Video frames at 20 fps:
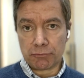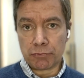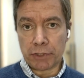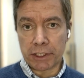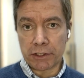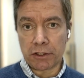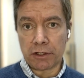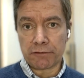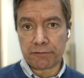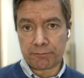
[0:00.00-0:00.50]

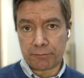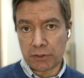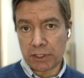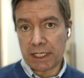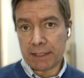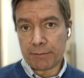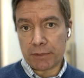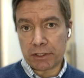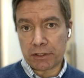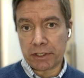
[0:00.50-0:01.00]
runoff
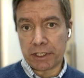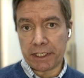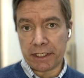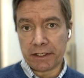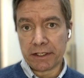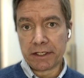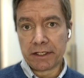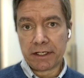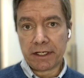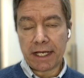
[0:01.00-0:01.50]
primary
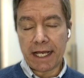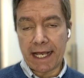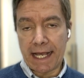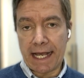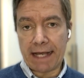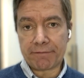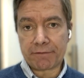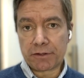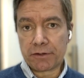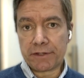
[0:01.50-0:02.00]

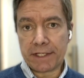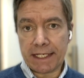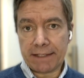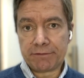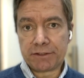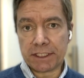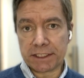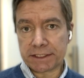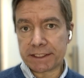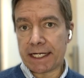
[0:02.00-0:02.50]
after they've
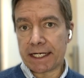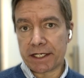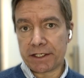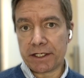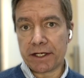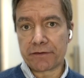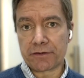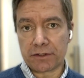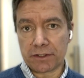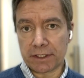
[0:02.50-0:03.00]
just had
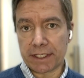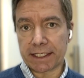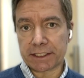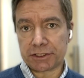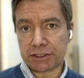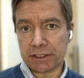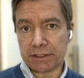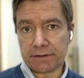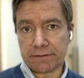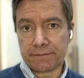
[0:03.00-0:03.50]
another
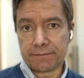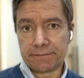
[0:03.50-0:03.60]
election?